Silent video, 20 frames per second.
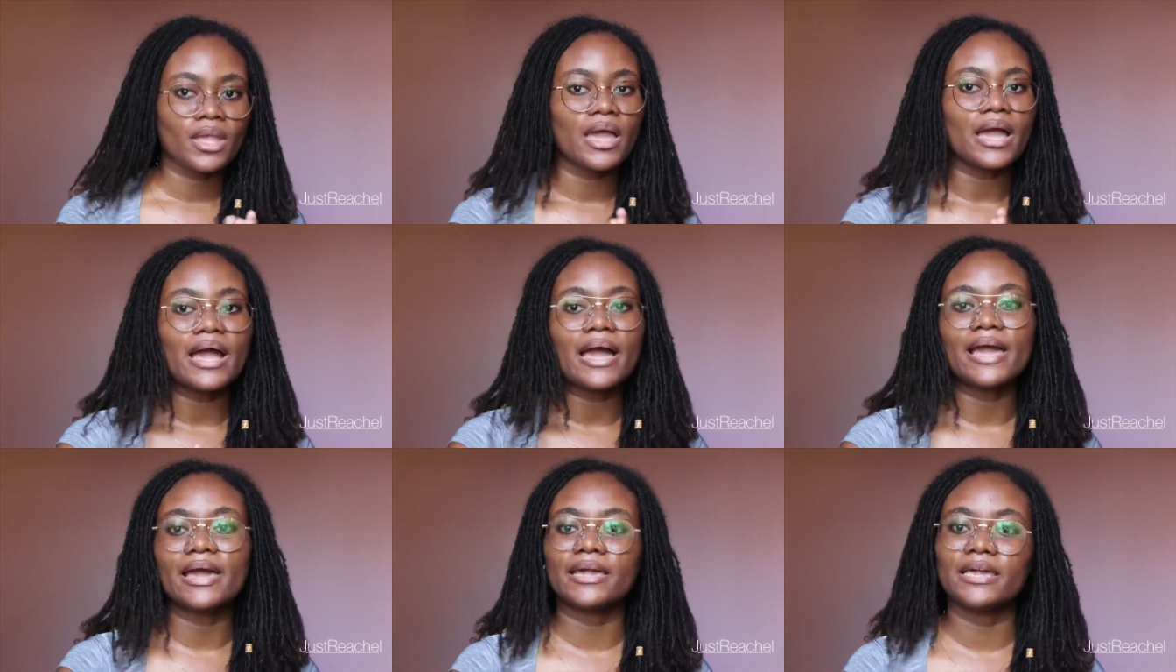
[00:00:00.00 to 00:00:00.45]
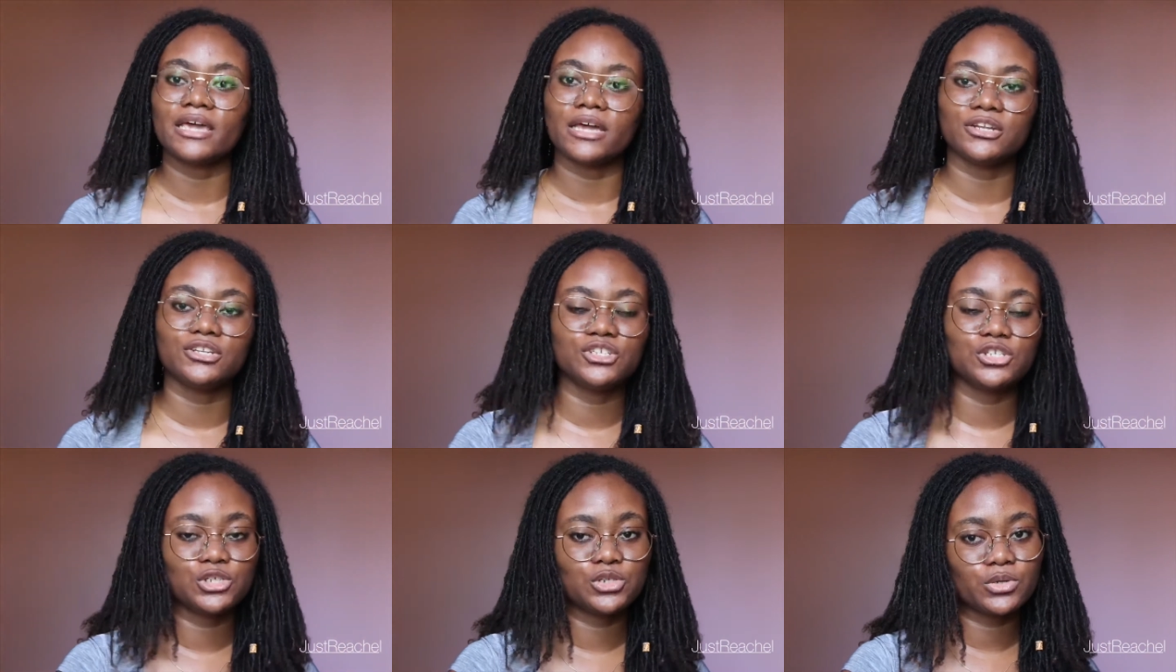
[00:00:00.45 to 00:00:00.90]
I
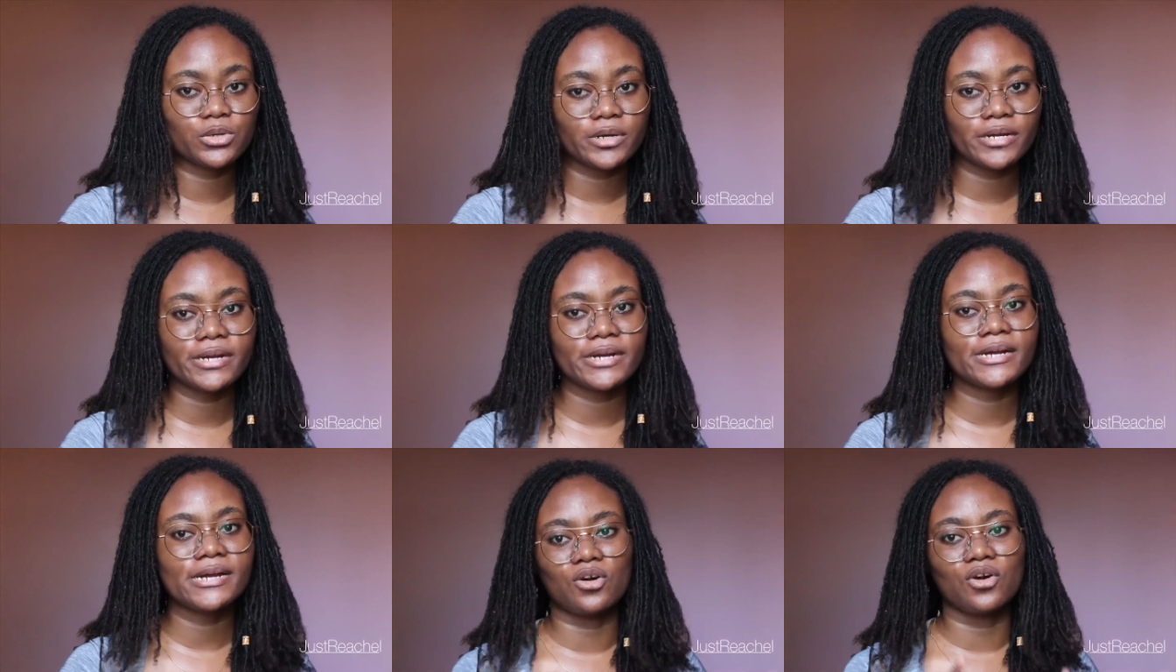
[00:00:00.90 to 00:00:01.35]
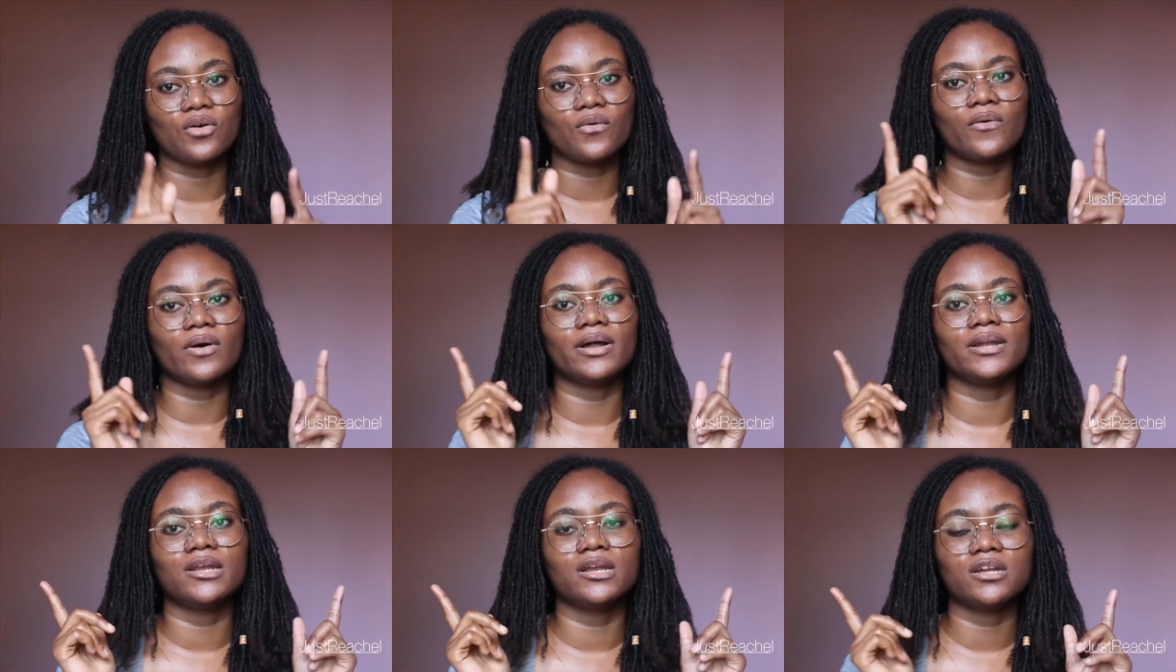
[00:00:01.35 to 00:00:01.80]
can sure go
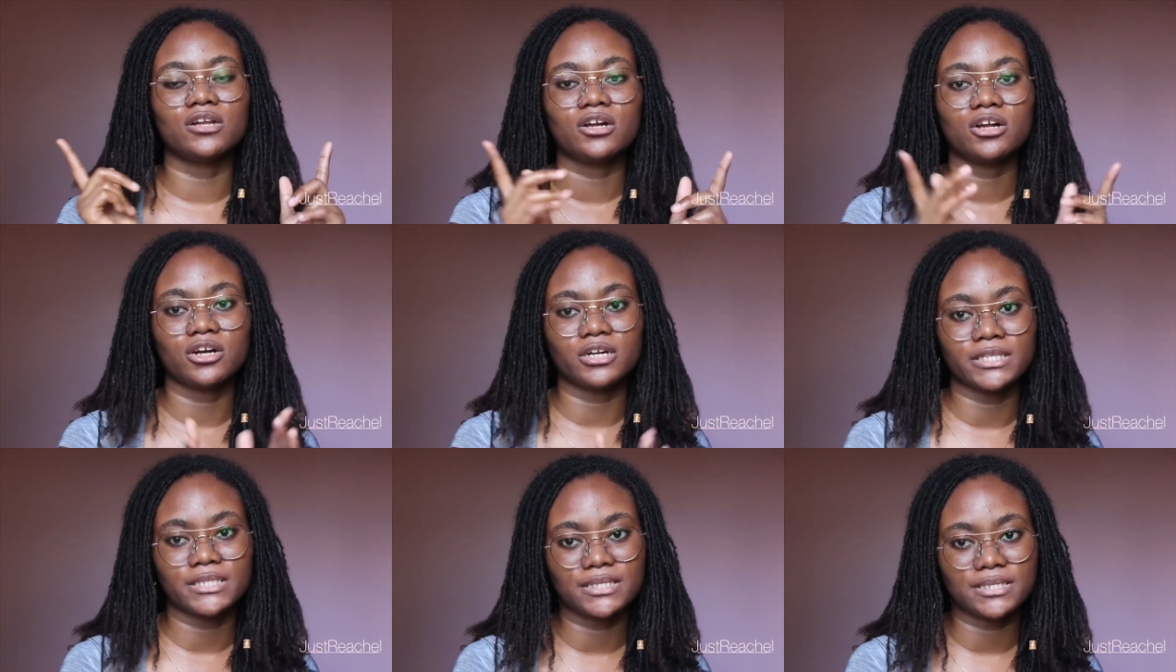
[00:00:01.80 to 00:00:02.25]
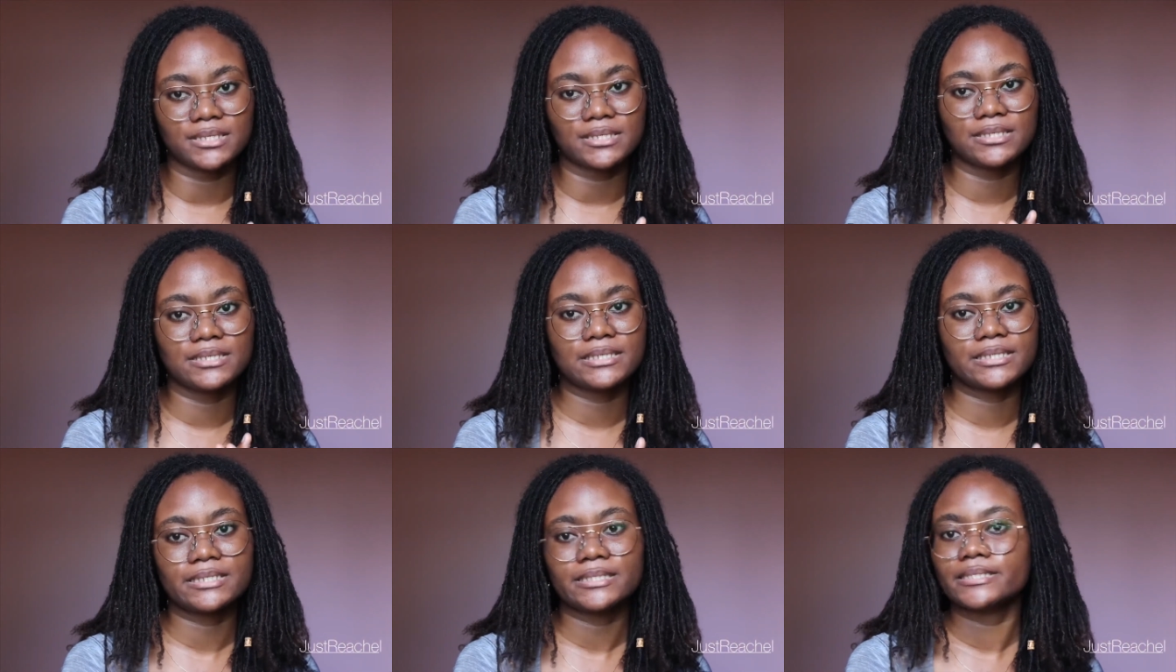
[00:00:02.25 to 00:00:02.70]
on and cut
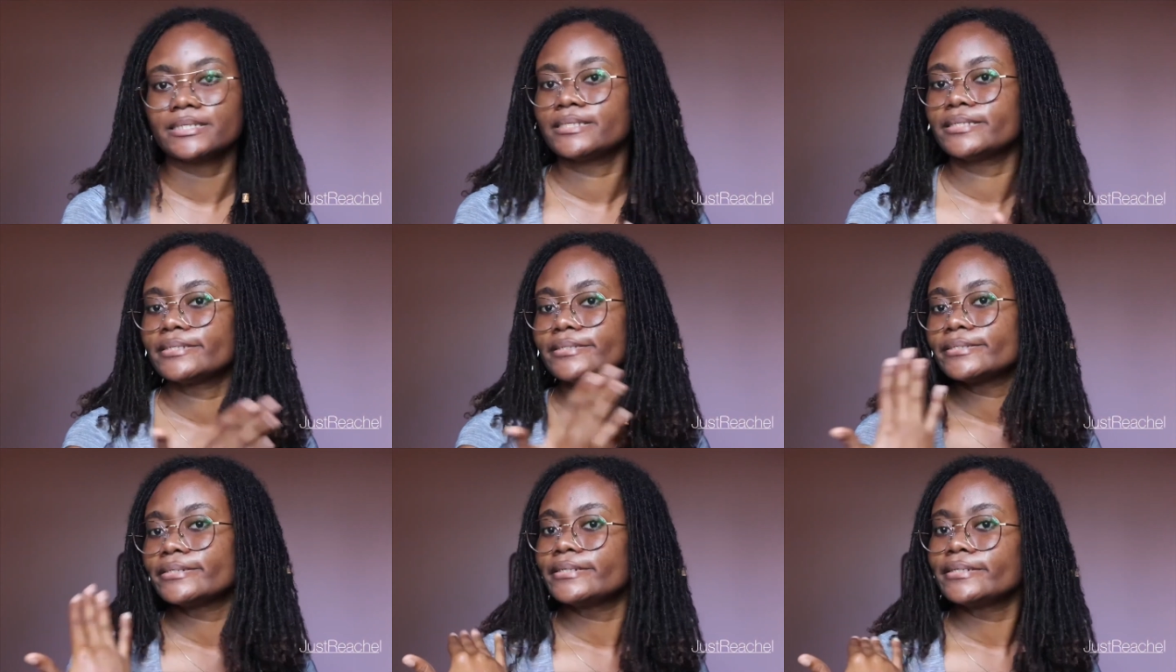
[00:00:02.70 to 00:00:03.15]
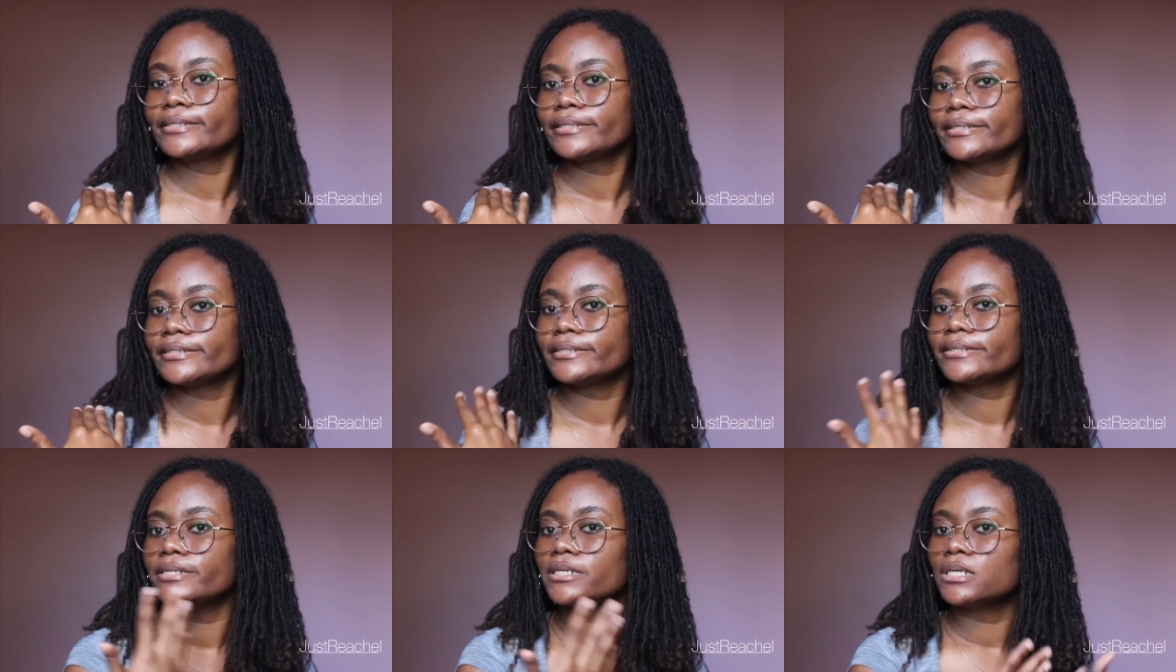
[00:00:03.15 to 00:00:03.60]
it.
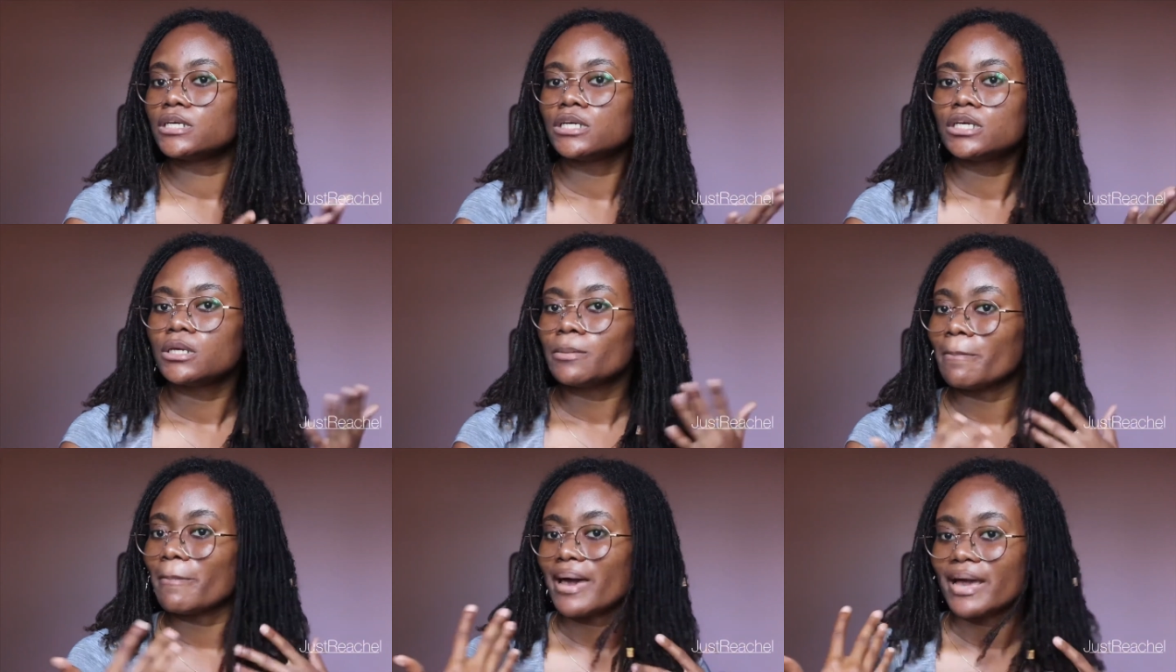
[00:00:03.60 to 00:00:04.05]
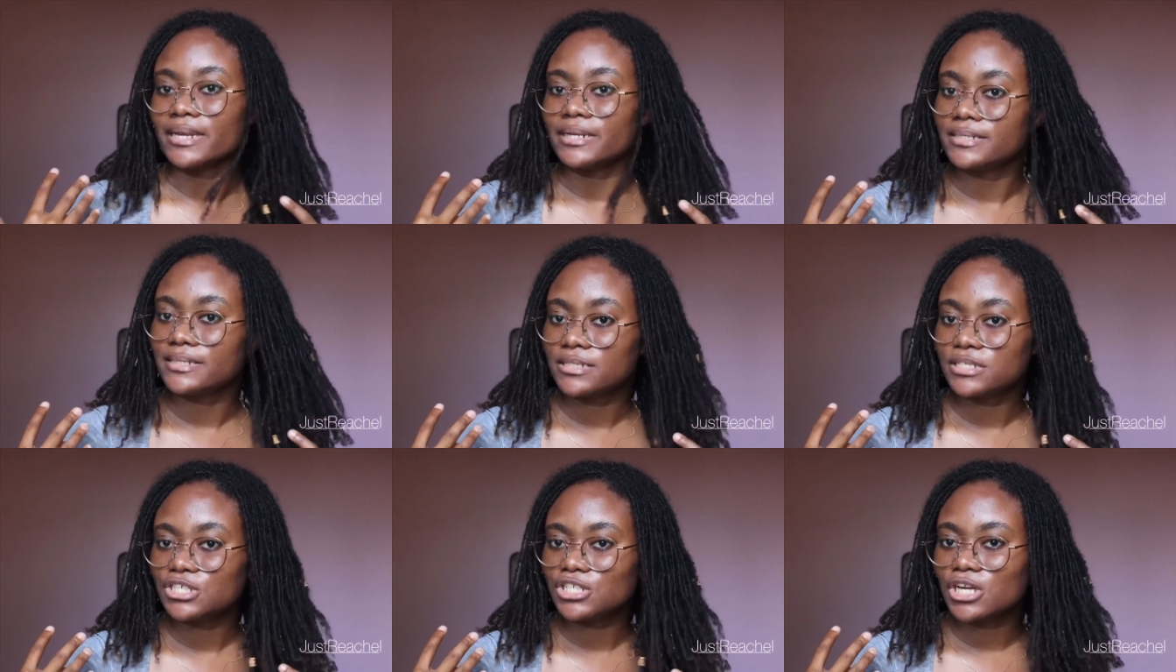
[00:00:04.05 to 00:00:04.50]
My
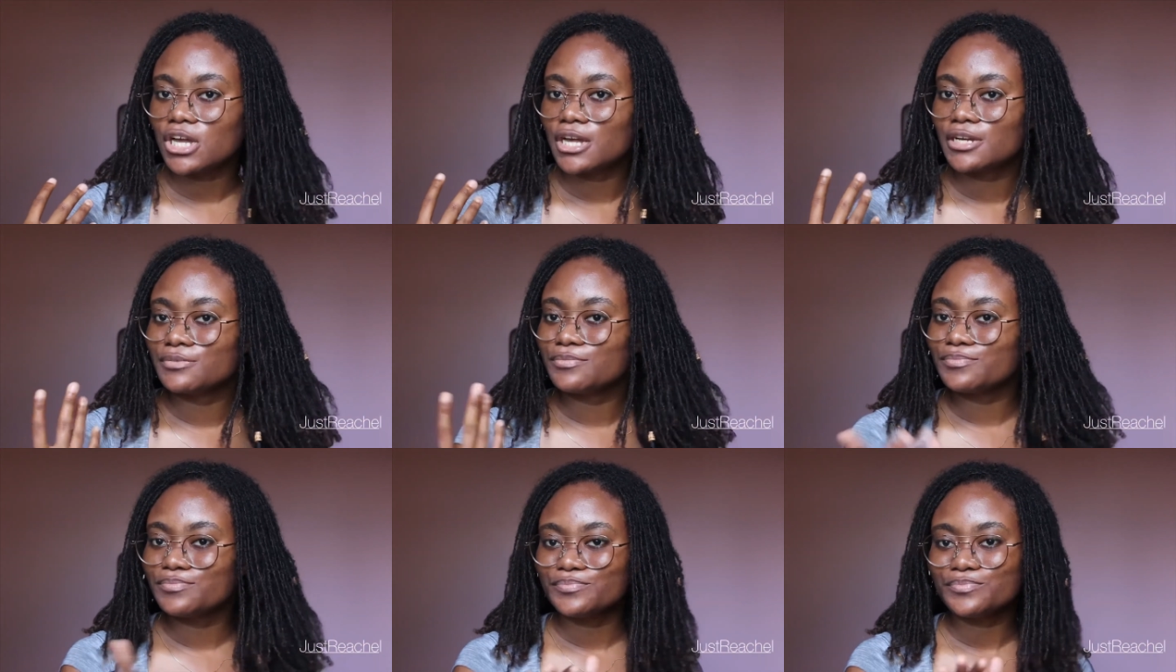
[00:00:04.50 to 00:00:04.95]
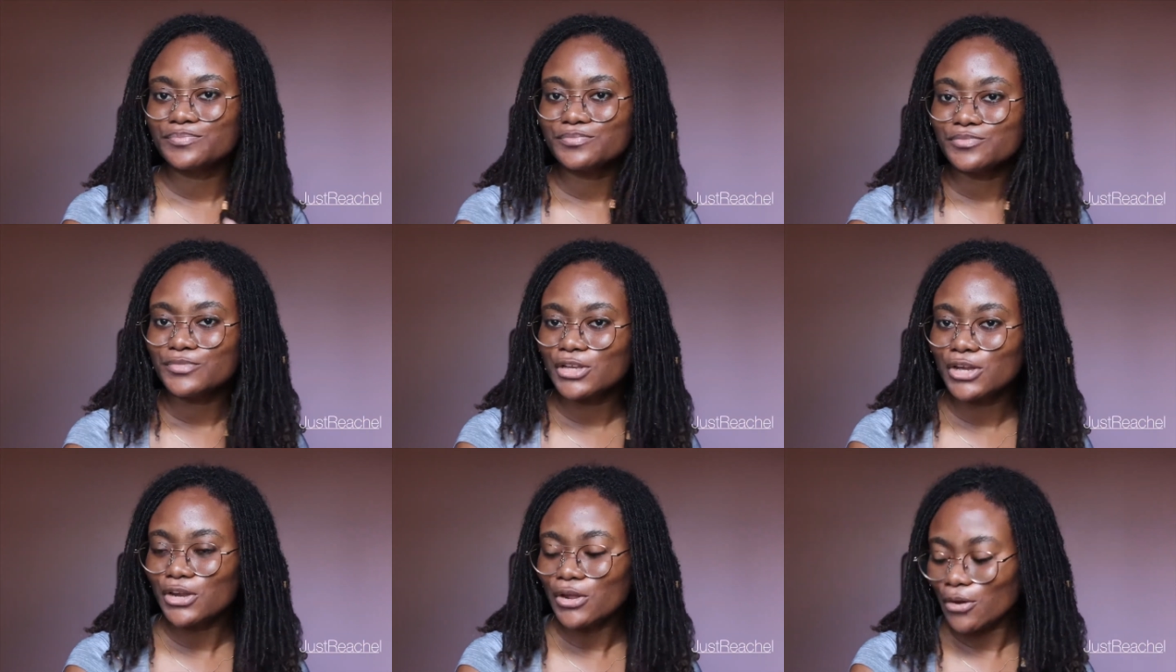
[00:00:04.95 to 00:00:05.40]
decision,
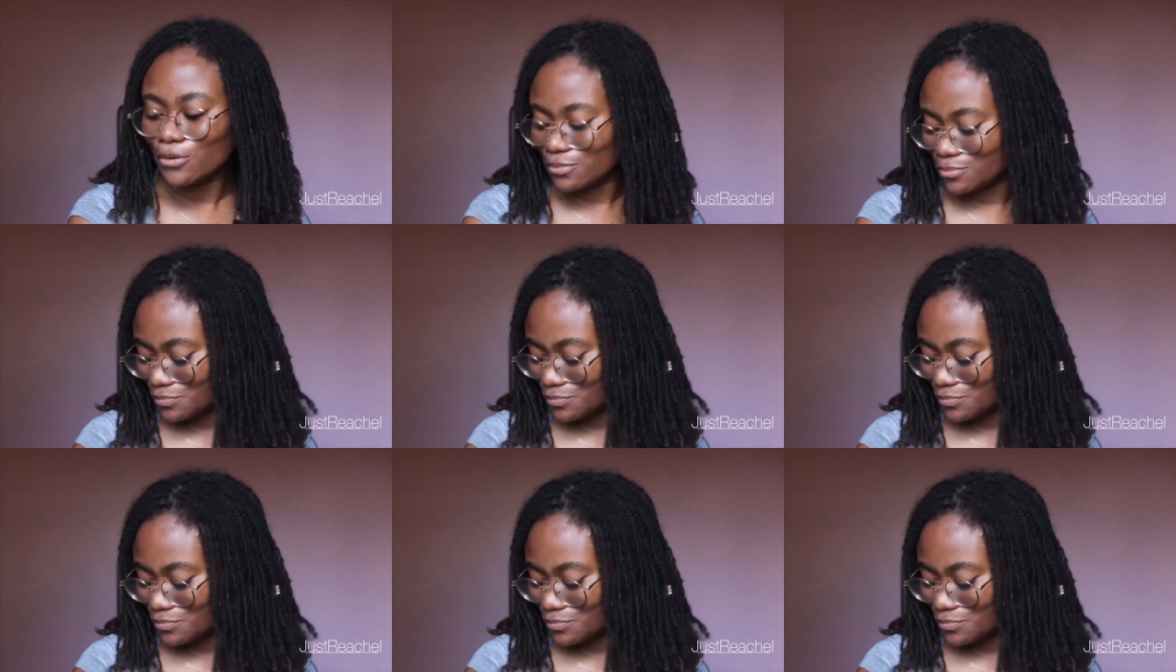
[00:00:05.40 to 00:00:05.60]
you know.